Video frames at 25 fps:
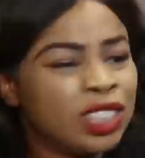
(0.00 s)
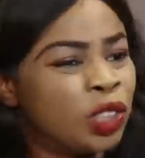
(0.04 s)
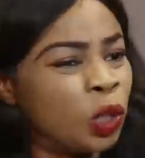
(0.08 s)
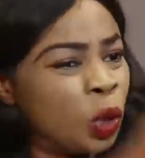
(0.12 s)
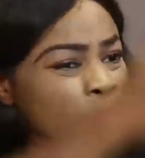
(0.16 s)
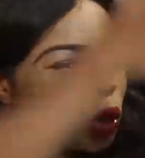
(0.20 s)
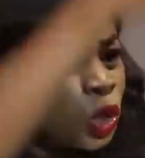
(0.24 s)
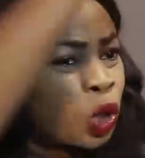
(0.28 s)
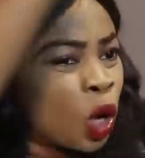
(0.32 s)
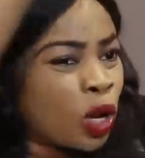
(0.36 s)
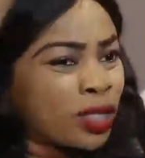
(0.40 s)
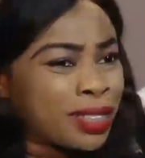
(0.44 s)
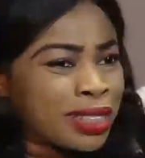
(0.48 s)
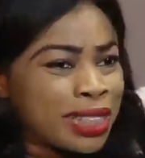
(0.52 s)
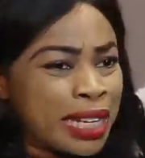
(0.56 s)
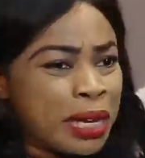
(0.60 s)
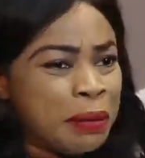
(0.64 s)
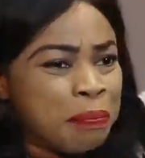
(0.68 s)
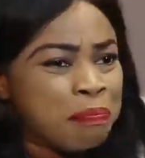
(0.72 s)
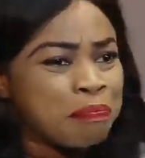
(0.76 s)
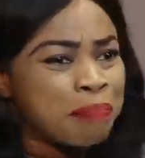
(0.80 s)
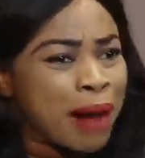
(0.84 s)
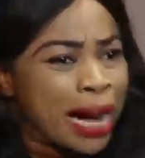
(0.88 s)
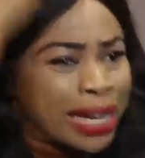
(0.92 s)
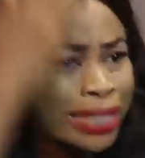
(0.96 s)
Can you just
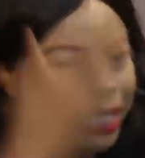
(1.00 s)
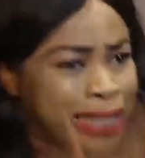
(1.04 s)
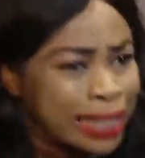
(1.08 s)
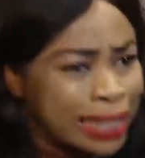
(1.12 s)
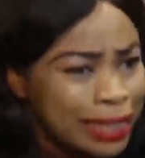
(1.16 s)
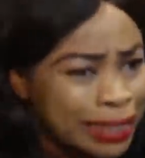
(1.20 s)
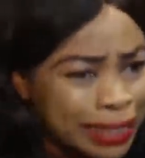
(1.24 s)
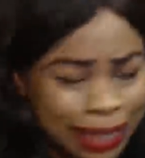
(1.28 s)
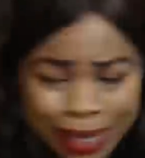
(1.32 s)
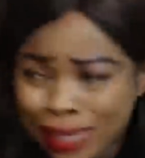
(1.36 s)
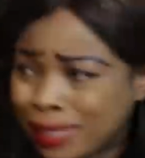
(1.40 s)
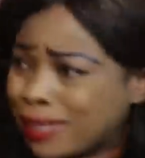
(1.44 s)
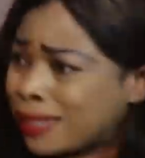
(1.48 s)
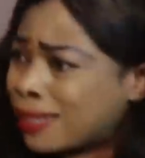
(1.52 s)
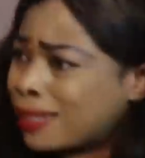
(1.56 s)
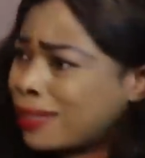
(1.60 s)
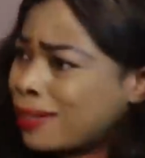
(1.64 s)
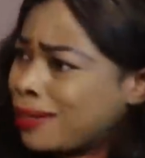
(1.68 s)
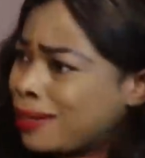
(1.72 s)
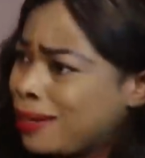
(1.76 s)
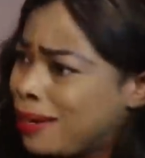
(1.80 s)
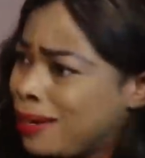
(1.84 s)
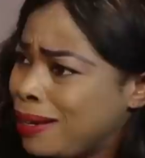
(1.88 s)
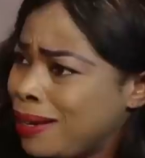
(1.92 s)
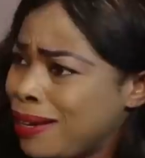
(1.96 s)
imagine
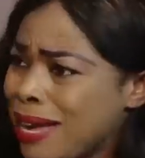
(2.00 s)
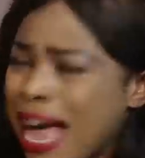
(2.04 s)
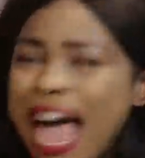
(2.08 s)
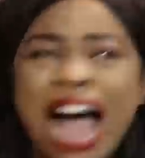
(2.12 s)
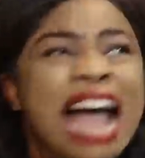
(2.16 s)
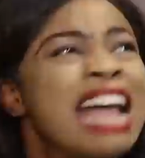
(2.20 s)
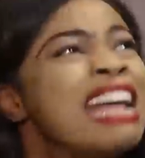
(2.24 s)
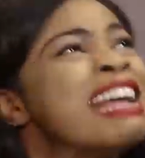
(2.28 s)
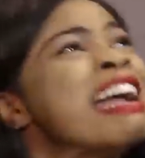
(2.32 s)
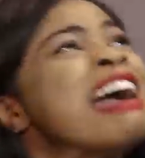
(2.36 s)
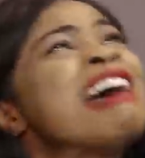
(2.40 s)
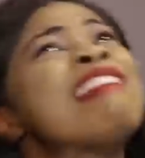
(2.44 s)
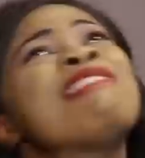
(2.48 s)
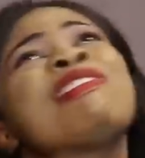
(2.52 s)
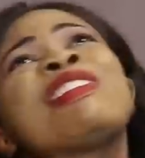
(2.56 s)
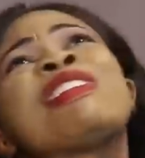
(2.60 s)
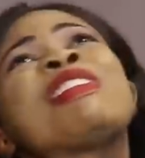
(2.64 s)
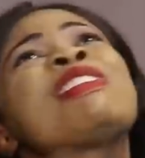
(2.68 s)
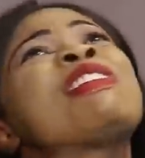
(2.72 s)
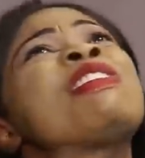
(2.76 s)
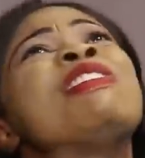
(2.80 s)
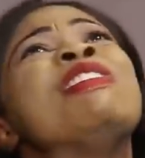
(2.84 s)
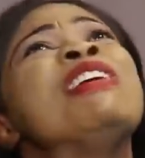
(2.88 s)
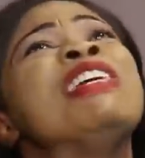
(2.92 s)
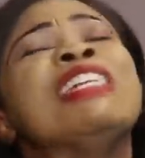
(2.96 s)
this? I
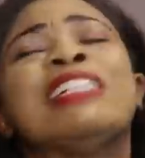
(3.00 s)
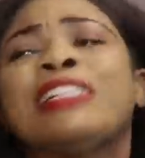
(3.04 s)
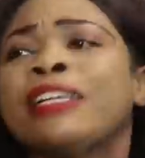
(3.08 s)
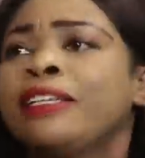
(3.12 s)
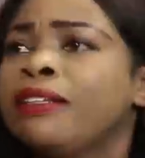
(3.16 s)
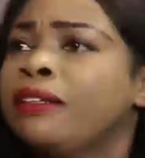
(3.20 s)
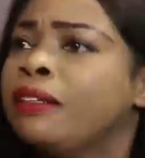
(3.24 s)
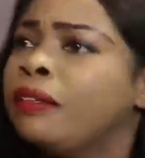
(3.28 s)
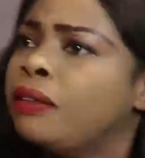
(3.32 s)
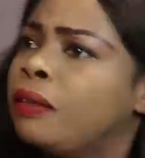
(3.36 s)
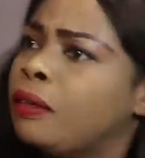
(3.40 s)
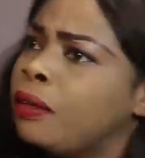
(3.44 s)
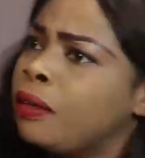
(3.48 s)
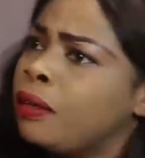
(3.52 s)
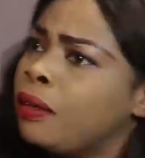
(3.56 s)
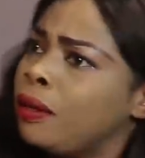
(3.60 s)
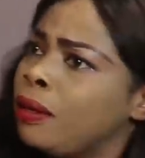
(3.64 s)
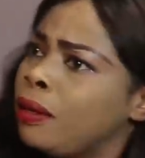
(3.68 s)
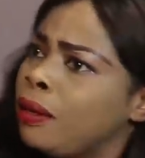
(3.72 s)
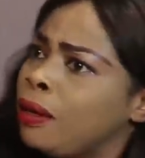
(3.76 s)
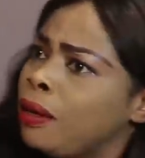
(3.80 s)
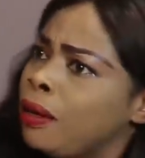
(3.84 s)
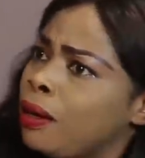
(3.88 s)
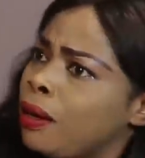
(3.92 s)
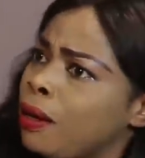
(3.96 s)
have stew in the...
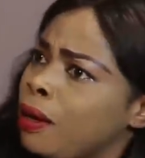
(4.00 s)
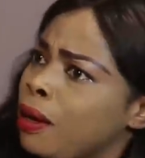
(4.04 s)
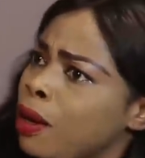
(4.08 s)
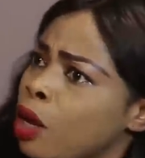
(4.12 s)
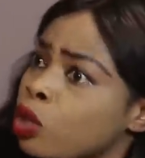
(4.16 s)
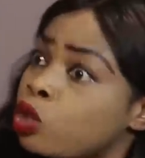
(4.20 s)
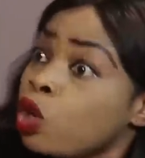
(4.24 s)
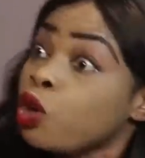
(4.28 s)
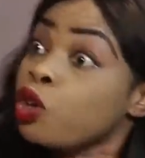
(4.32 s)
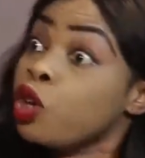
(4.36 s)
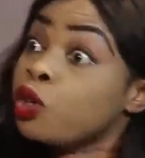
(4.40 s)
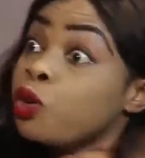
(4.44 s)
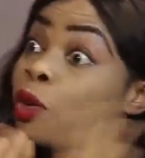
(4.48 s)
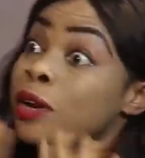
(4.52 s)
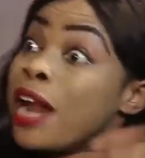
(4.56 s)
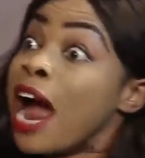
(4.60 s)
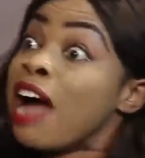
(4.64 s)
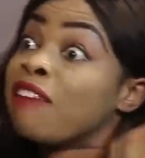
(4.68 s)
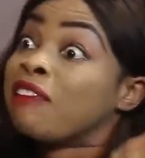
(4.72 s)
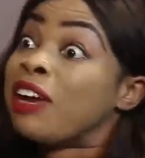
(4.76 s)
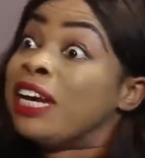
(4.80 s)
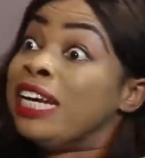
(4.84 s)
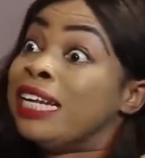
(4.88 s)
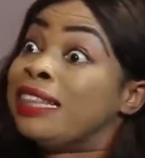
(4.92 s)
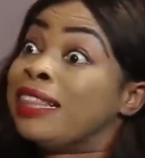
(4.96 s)
So you
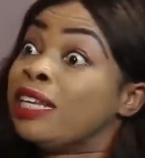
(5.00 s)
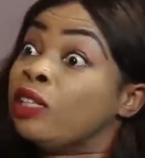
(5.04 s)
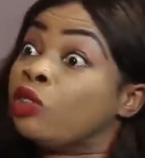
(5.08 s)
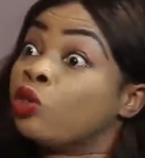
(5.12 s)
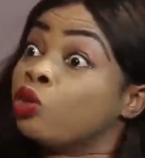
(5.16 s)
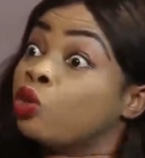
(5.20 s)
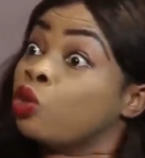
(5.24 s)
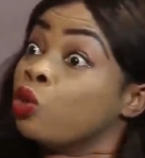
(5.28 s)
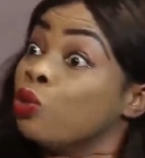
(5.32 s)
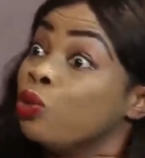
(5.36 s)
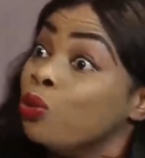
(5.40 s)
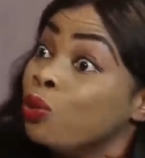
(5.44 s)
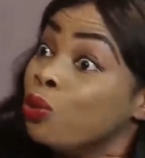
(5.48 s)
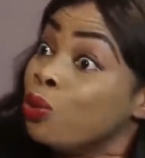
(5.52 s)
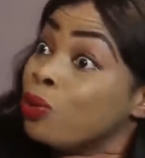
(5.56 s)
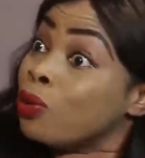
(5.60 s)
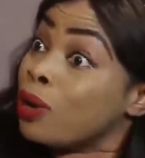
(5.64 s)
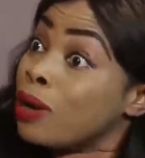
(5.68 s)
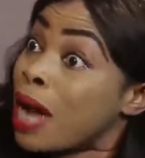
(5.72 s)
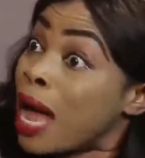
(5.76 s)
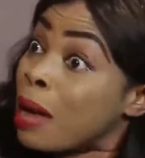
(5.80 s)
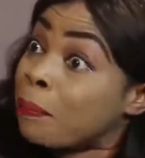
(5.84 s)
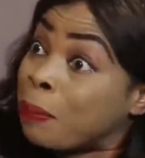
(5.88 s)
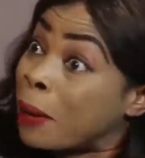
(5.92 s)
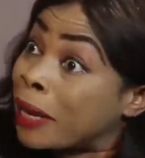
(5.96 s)
don't have anything to do,
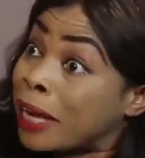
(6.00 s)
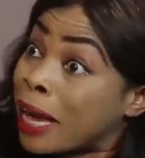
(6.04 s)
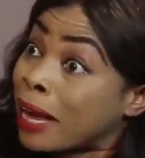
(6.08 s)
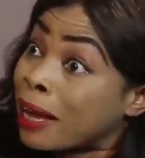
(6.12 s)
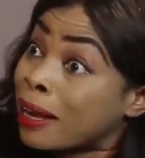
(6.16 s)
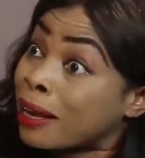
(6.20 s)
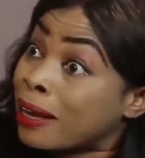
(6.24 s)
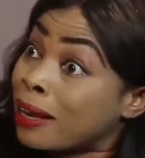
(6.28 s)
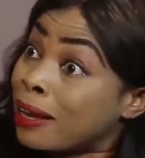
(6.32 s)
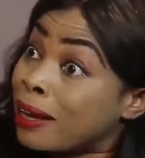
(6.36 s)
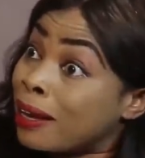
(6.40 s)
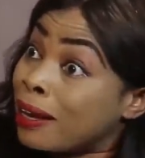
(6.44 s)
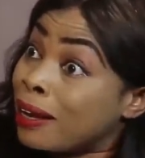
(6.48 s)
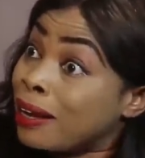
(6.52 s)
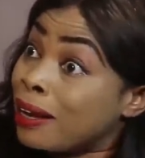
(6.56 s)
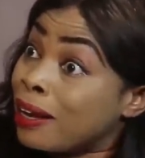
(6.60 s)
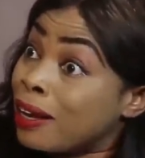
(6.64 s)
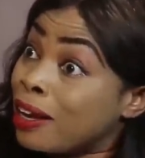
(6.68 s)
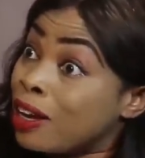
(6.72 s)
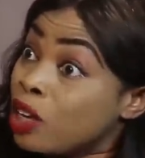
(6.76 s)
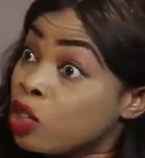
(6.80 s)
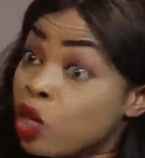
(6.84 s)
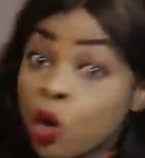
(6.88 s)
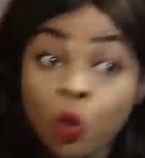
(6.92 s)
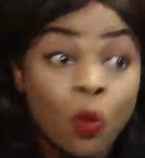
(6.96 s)
Beke?
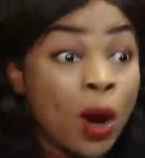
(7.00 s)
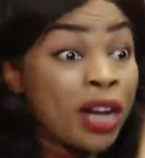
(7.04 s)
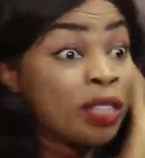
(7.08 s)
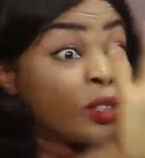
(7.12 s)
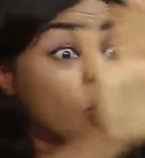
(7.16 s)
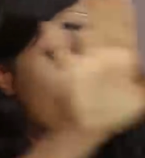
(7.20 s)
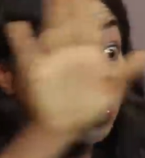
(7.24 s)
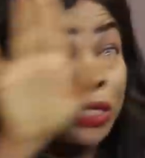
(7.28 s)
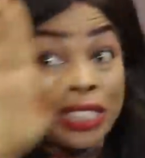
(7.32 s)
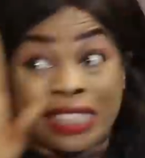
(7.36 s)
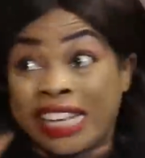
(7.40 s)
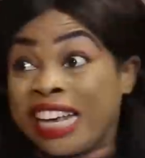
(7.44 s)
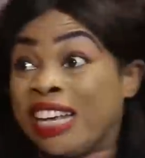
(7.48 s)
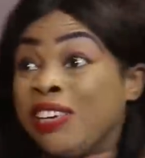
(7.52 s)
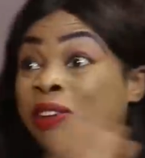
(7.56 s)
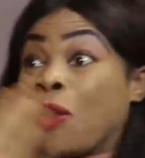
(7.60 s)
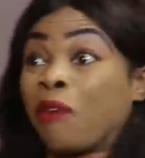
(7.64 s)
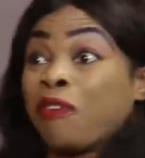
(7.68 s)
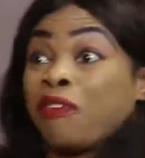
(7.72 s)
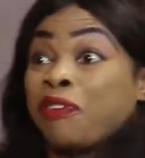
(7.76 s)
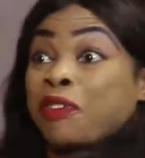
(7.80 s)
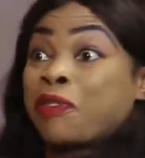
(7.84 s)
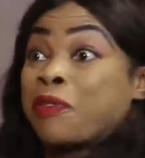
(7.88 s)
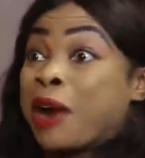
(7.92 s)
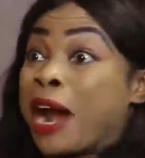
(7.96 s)
You went to see
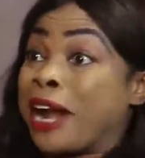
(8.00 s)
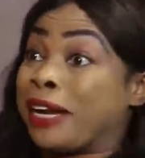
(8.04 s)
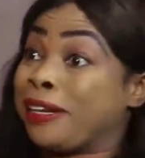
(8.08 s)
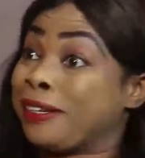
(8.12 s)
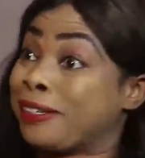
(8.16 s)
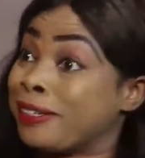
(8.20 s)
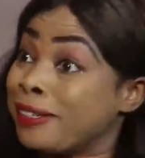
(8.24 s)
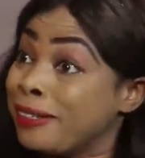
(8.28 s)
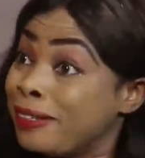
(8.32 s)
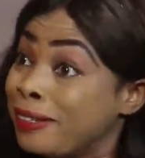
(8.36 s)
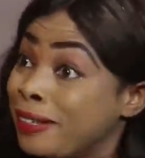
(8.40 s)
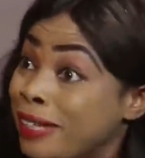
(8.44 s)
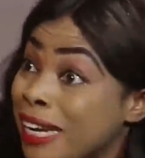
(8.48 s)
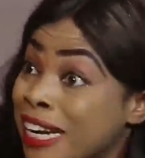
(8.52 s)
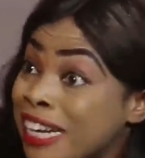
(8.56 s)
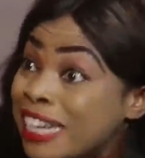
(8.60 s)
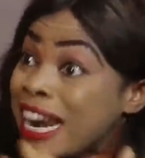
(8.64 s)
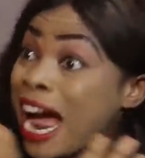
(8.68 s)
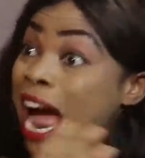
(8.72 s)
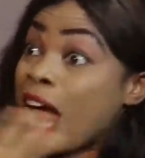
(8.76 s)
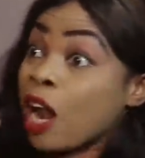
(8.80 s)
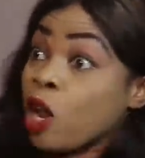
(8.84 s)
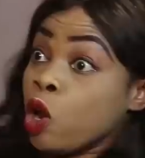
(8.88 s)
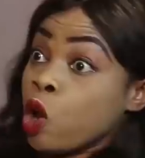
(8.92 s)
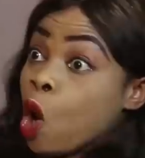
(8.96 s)
your friend
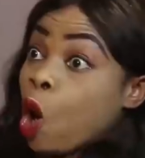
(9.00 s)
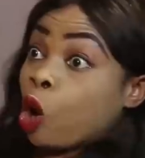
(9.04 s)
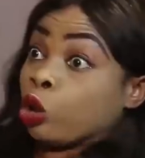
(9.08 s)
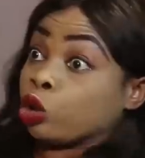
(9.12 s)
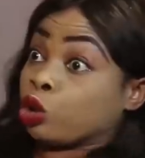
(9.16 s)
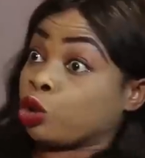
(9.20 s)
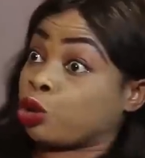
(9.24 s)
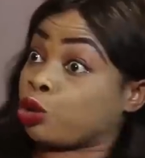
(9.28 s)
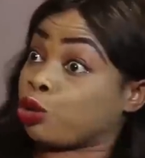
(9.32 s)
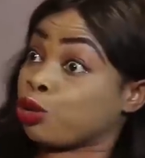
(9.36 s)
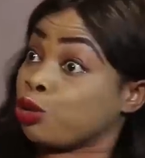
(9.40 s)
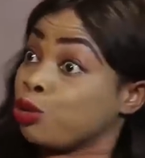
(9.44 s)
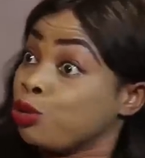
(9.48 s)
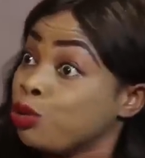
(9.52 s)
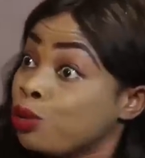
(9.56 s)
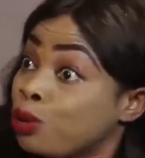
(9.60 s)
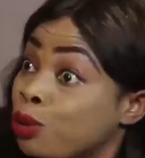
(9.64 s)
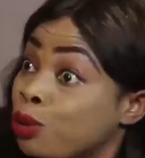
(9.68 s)
in her lodge.